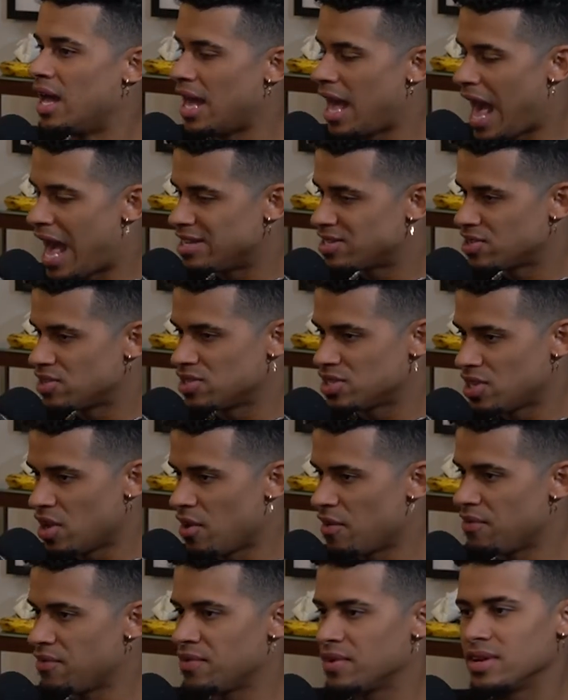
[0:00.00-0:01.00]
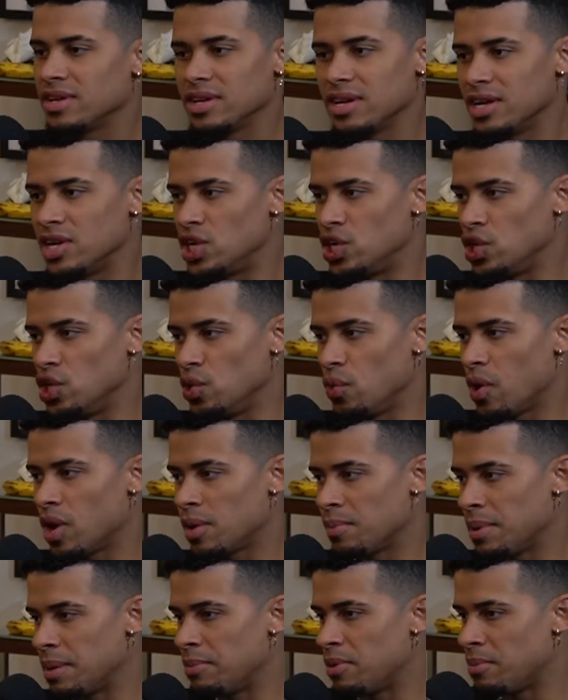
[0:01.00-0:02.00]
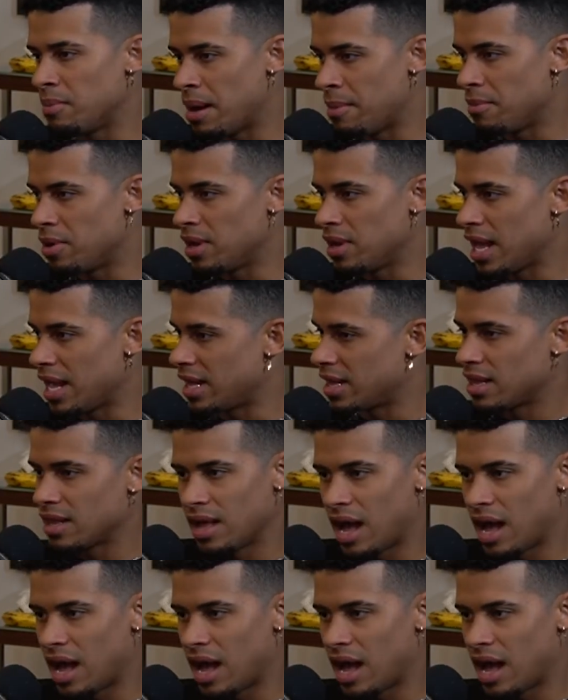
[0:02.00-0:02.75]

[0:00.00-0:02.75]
ask yourself, do you want to be remembered like